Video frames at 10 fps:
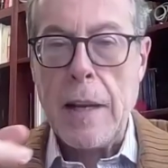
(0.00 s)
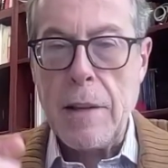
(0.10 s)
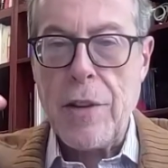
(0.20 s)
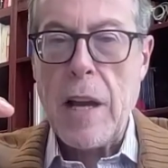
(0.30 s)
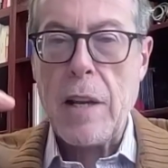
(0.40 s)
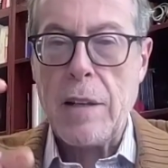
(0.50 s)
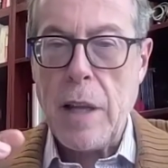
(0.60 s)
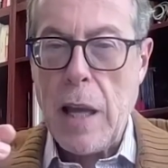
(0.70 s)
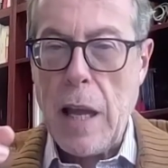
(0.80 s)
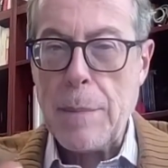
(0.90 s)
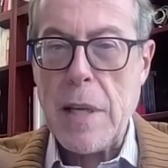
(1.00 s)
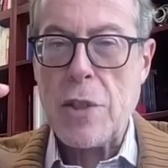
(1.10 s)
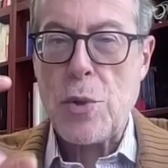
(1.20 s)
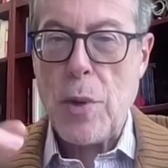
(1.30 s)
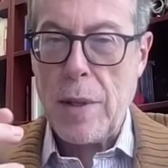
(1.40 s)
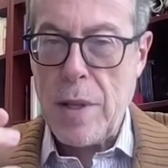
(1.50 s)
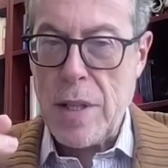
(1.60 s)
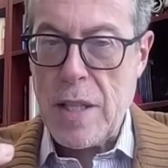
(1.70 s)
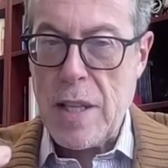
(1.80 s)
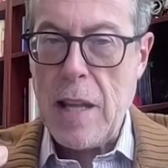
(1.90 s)
And integrity helps us to
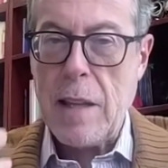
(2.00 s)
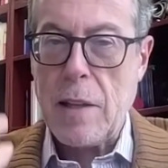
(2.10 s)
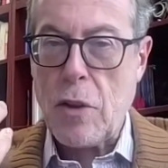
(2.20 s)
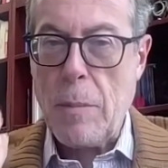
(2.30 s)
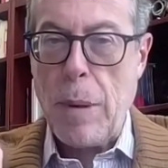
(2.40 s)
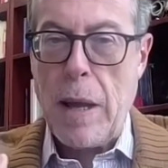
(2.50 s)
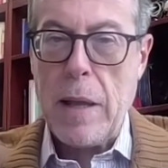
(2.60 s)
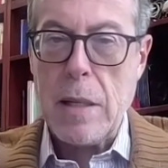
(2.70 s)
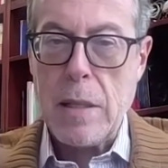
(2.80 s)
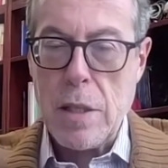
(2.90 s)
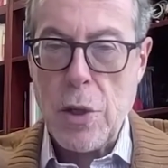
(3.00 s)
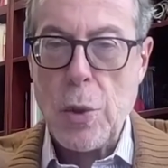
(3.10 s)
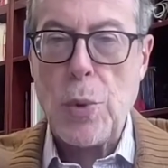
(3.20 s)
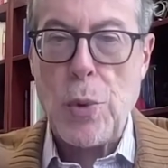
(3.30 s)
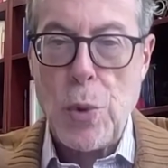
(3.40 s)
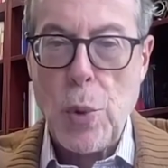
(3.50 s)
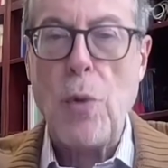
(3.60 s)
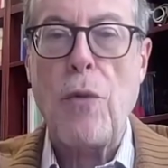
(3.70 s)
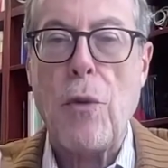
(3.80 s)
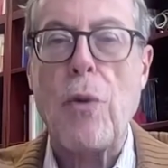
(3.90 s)
understand that compliance is a good
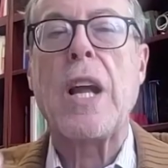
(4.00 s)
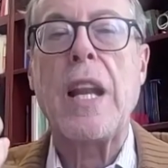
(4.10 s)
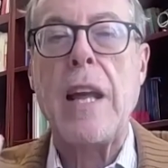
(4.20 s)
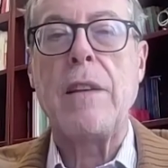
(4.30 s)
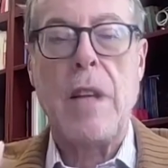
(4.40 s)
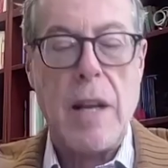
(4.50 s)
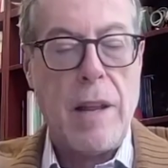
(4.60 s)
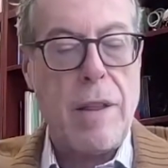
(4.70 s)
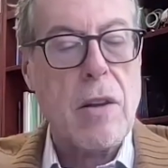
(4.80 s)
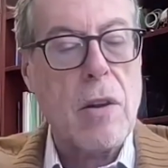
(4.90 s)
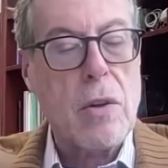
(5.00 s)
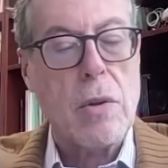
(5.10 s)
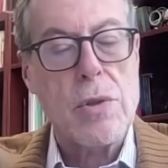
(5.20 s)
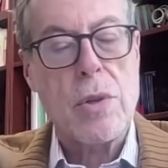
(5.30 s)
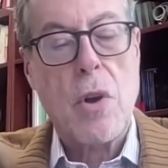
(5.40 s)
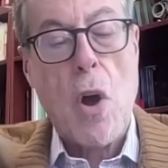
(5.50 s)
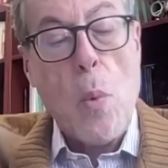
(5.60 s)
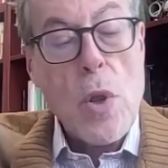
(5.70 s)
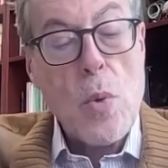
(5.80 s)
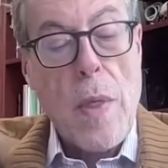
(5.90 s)
tool for creating an ethical culture.
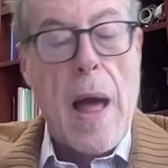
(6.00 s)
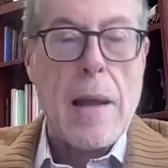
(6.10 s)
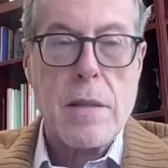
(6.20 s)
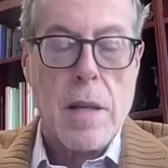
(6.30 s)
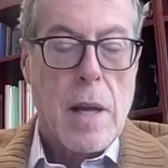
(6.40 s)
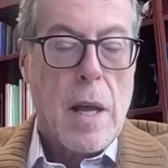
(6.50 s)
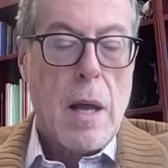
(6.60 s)
How we do that?